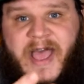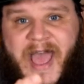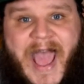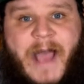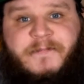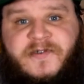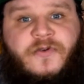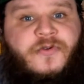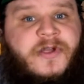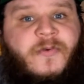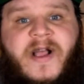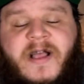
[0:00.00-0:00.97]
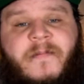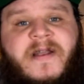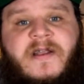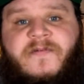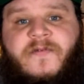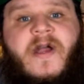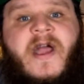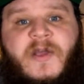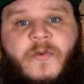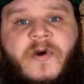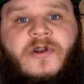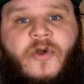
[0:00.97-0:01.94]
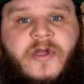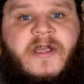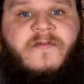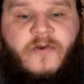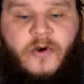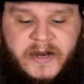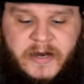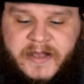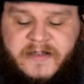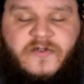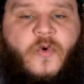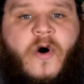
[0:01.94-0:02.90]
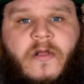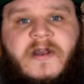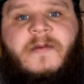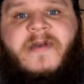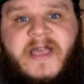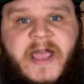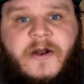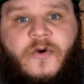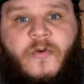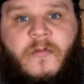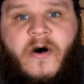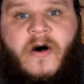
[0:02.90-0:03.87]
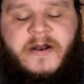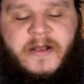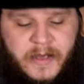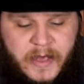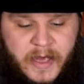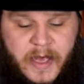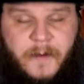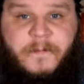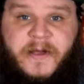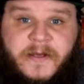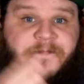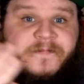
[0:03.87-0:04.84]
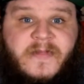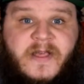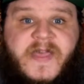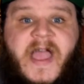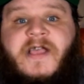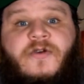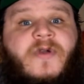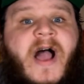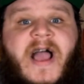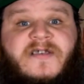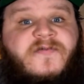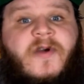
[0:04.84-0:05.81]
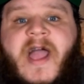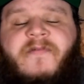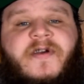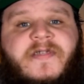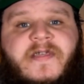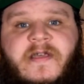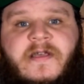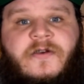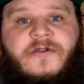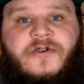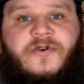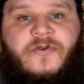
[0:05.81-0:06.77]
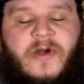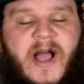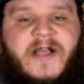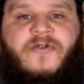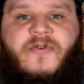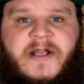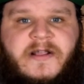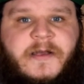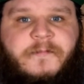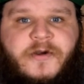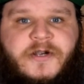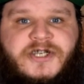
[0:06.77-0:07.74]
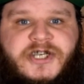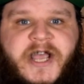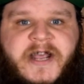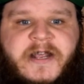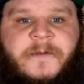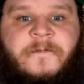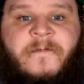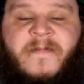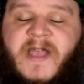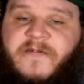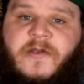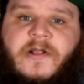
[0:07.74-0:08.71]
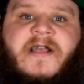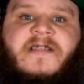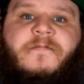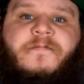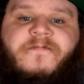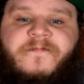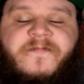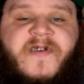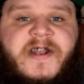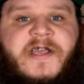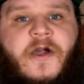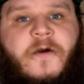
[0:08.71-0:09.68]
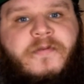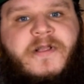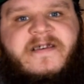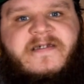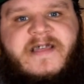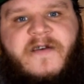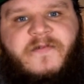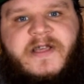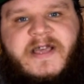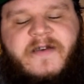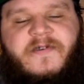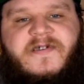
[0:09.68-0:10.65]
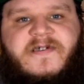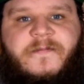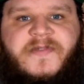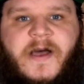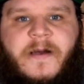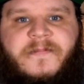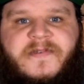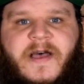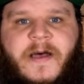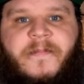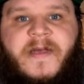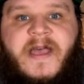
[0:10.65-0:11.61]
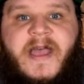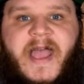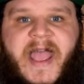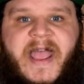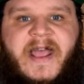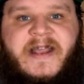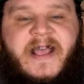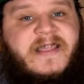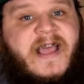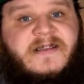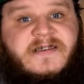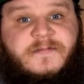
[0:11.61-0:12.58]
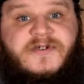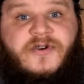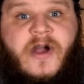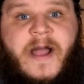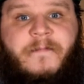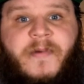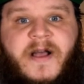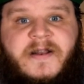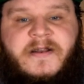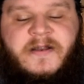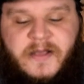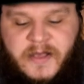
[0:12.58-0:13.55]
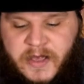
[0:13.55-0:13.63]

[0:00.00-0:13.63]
absolutely recommend it for anyone looking for a nice quality mechanical mod. But thank you guys for everything that you do. I greatly appreciate it. If you like the video, please definitely give us some thumbs up and hit that subscribe button.